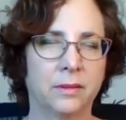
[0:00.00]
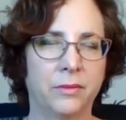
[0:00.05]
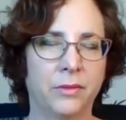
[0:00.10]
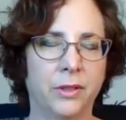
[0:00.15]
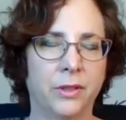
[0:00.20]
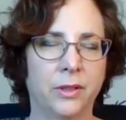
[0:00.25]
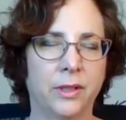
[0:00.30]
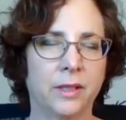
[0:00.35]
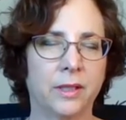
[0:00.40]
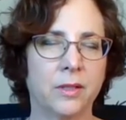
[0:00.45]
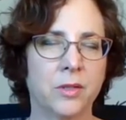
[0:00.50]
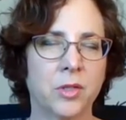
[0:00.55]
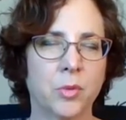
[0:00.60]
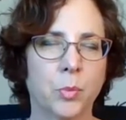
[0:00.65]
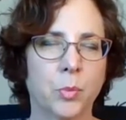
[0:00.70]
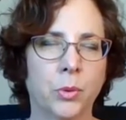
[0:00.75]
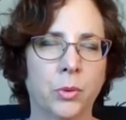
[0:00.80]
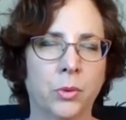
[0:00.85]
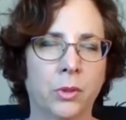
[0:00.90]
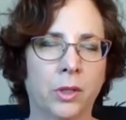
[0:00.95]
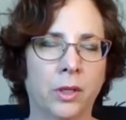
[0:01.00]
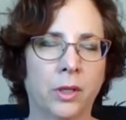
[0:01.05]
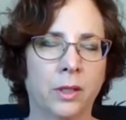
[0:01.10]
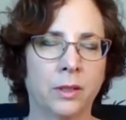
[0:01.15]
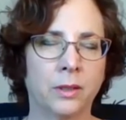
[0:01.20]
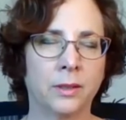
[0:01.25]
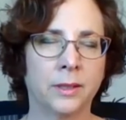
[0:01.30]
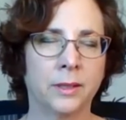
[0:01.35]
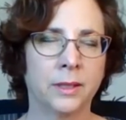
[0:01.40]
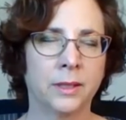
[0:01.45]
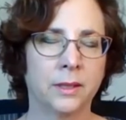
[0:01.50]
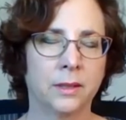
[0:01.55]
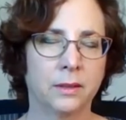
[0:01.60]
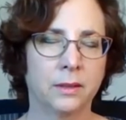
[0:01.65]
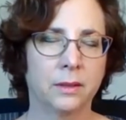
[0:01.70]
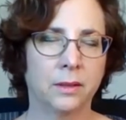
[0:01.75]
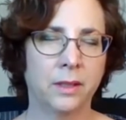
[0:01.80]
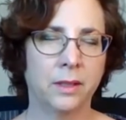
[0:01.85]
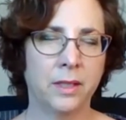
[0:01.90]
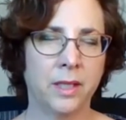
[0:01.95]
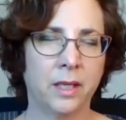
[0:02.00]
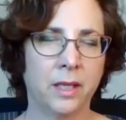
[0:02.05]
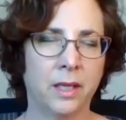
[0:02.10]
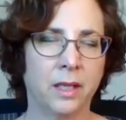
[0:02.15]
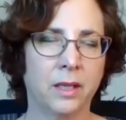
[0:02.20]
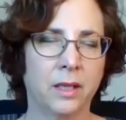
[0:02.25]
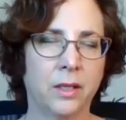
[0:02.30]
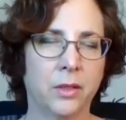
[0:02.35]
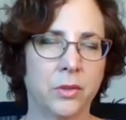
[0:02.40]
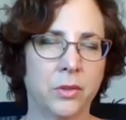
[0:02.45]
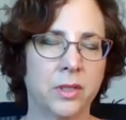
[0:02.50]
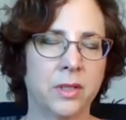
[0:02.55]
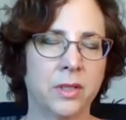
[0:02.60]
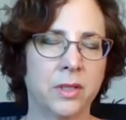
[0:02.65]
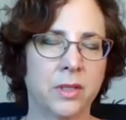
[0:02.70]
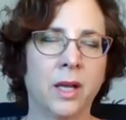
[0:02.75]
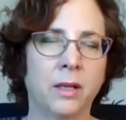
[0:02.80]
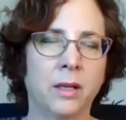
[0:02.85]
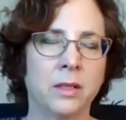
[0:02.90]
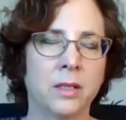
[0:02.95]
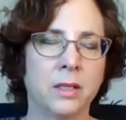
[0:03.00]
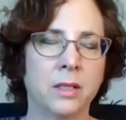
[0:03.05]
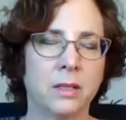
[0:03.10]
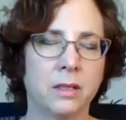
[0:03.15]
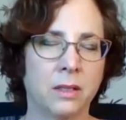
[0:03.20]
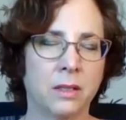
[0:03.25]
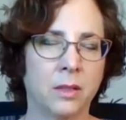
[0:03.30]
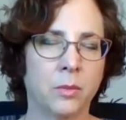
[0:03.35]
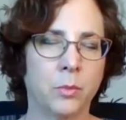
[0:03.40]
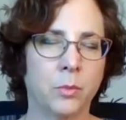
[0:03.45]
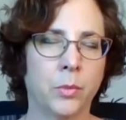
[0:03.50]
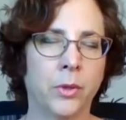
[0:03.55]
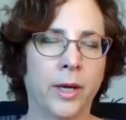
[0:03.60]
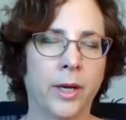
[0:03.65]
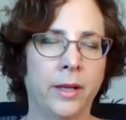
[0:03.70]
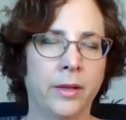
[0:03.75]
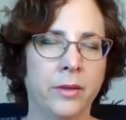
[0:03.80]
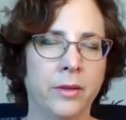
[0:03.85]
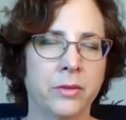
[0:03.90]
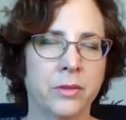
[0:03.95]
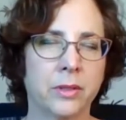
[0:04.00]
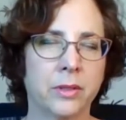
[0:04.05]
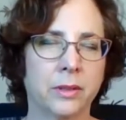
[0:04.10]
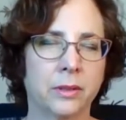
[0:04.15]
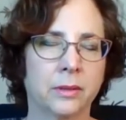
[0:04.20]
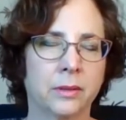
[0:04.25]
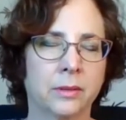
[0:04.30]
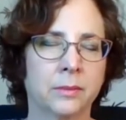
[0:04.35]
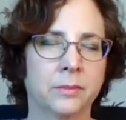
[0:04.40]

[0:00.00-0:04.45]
feeling the support and taking those nice deep breaths